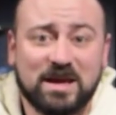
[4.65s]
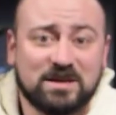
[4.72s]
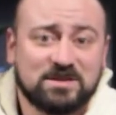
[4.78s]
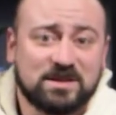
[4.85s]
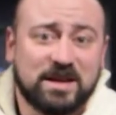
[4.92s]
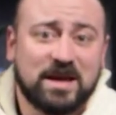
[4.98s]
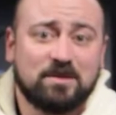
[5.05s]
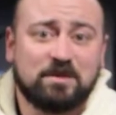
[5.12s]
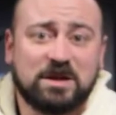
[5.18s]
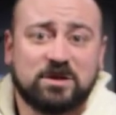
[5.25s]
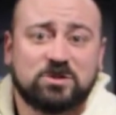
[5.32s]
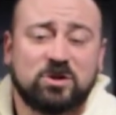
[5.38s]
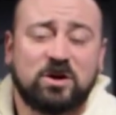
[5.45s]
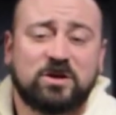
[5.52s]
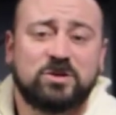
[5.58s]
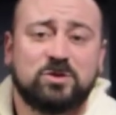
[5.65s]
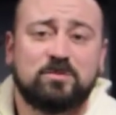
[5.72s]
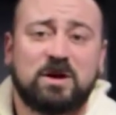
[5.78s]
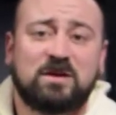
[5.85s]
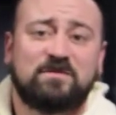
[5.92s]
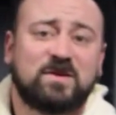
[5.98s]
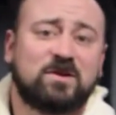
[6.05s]
and today I'm going to talk to you
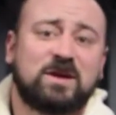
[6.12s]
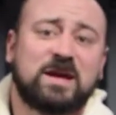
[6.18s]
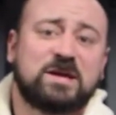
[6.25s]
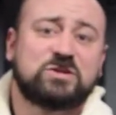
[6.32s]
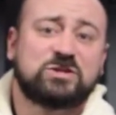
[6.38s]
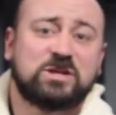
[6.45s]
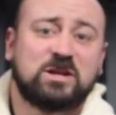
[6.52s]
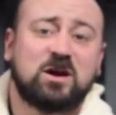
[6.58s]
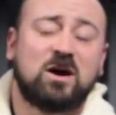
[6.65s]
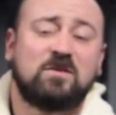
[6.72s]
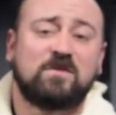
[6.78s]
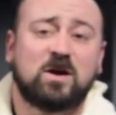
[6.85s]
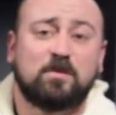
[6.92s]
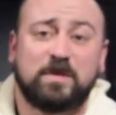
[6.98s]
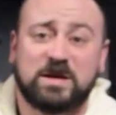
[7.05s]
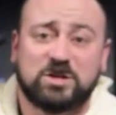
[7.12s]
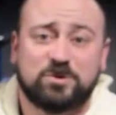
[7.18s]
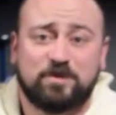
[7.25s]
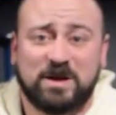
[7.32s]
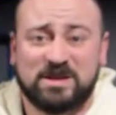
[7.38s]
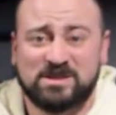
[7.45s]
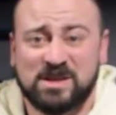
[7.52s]
about a variation of our bench
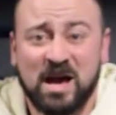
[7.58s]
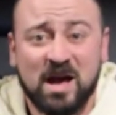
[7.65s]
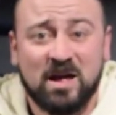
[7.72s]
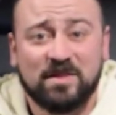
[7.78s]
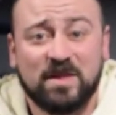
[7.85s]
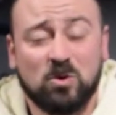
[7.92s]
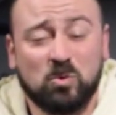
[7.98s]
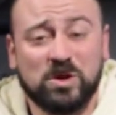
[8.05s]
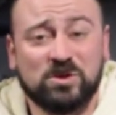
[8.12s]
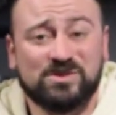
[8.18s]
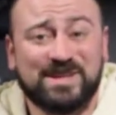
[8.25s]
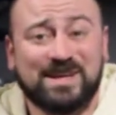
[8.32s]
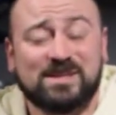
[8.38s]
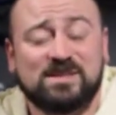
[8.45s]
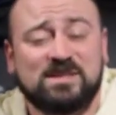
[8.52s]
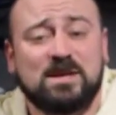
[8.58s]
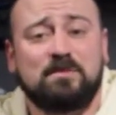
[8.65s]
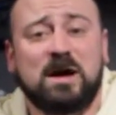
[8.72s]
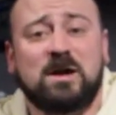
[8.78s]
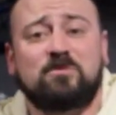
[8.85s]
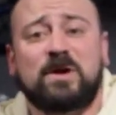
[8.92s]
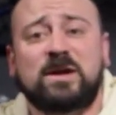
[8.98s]
press that we use on a
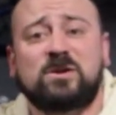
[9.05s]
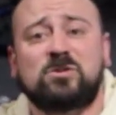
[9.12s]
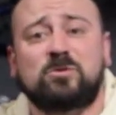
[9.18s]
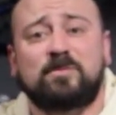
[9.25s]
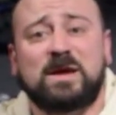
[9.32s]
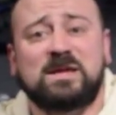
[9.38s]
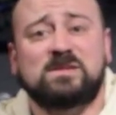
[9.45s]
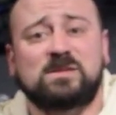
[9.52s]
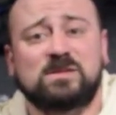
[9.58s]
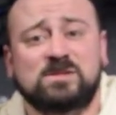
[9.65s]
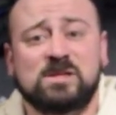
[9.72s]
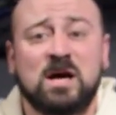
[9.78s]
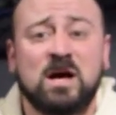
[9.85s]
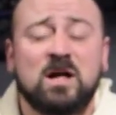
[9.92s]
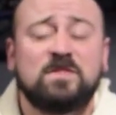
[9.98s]
semi-regular basis.